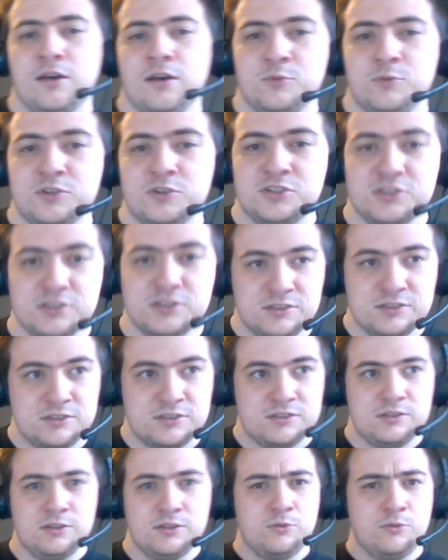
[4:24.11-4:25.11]
which is
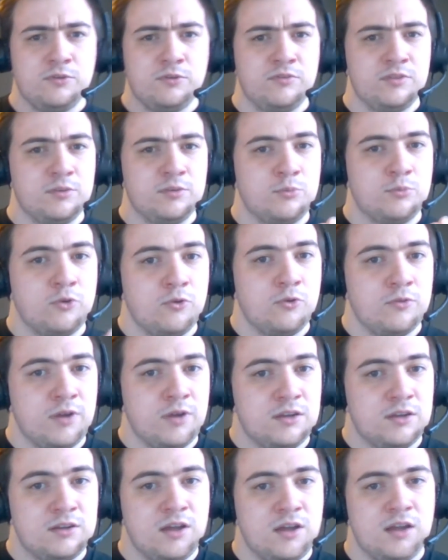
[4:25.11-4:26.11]
the equivalent of pro
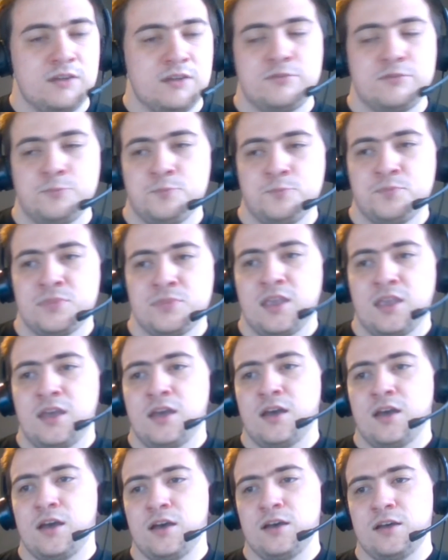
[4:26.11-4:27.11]
rank kind of
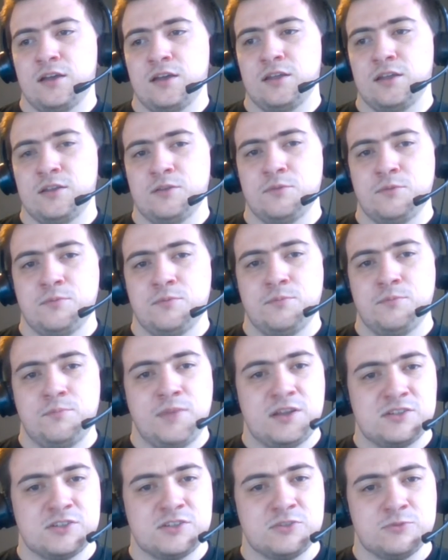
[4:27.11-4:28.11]
in
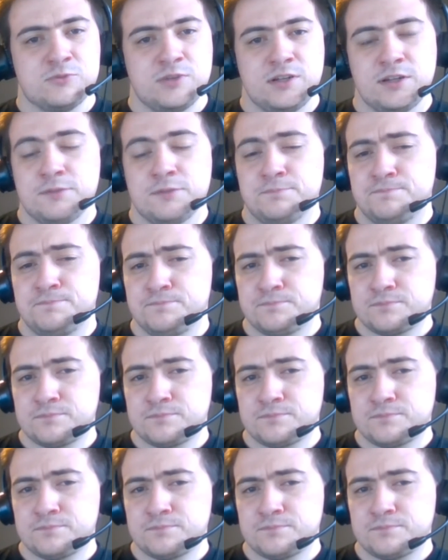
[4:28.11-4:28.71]
Magic Arena.